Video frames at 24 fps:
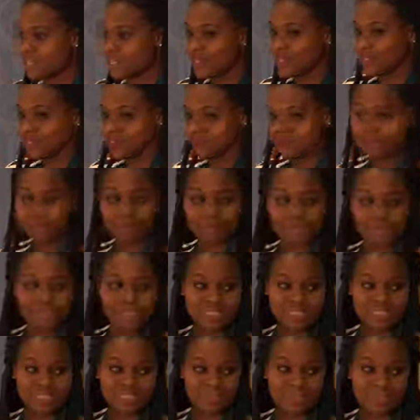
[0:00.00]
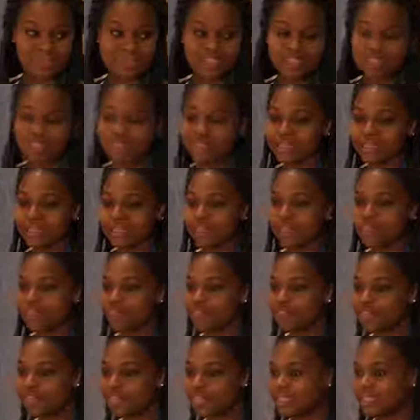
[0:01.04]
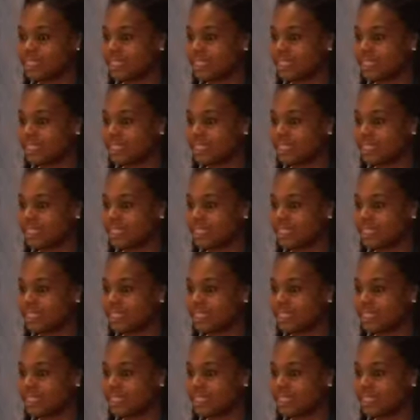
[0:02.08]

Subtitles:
So that means if you're in a legal fight